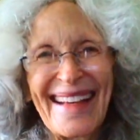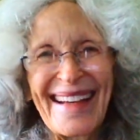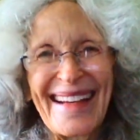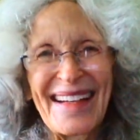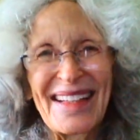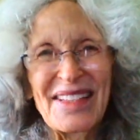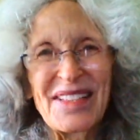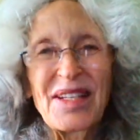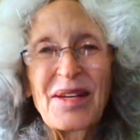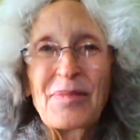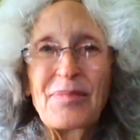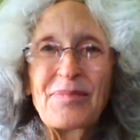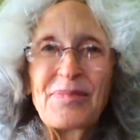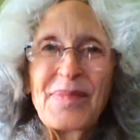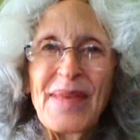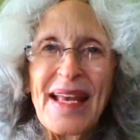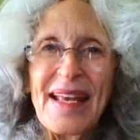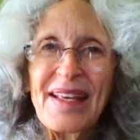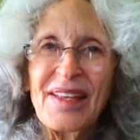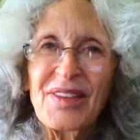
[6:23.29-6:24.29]
and
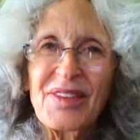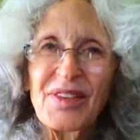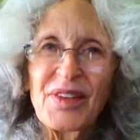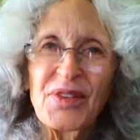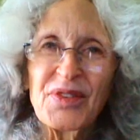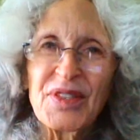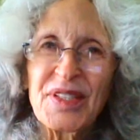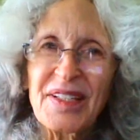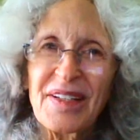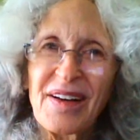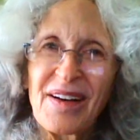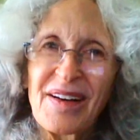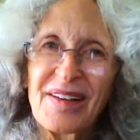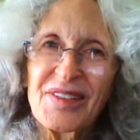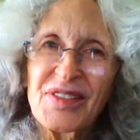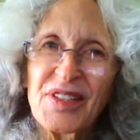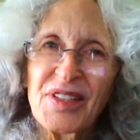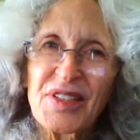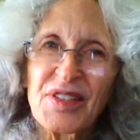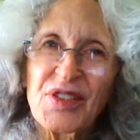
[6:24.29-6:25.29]
make those
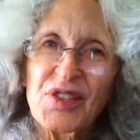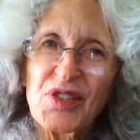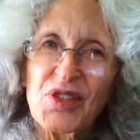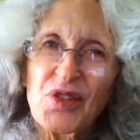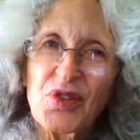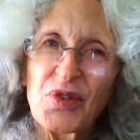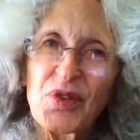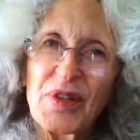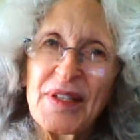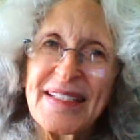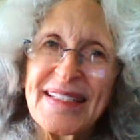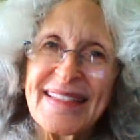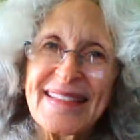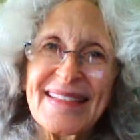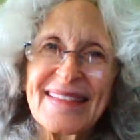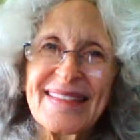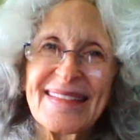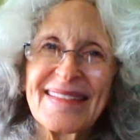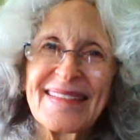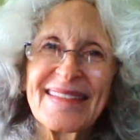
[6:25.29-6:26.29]
conscious
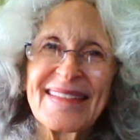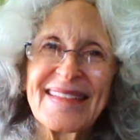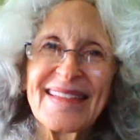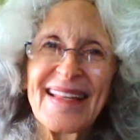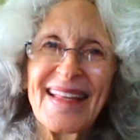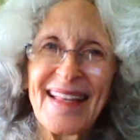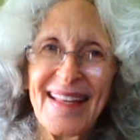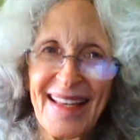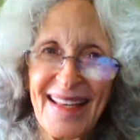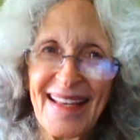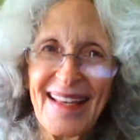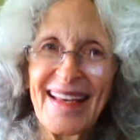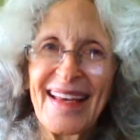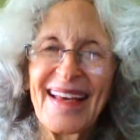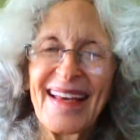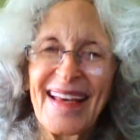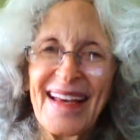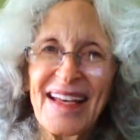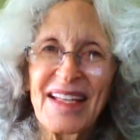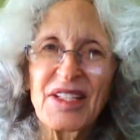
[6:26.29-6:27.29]
choices
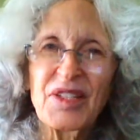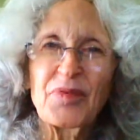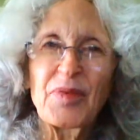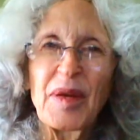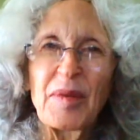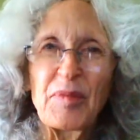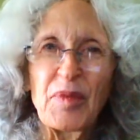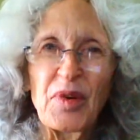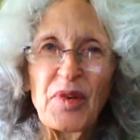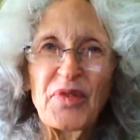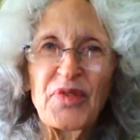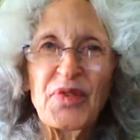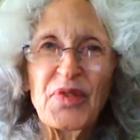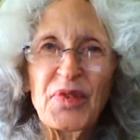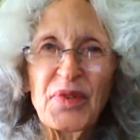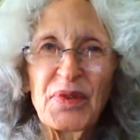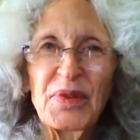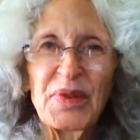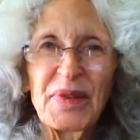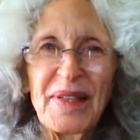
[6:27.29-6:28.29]
as we move
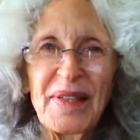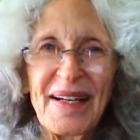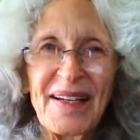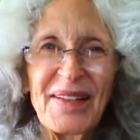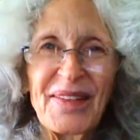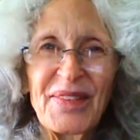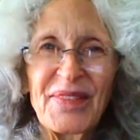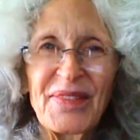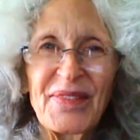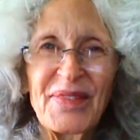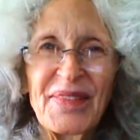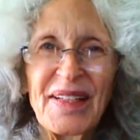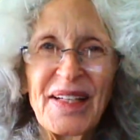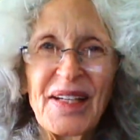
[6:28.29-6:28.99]
through life.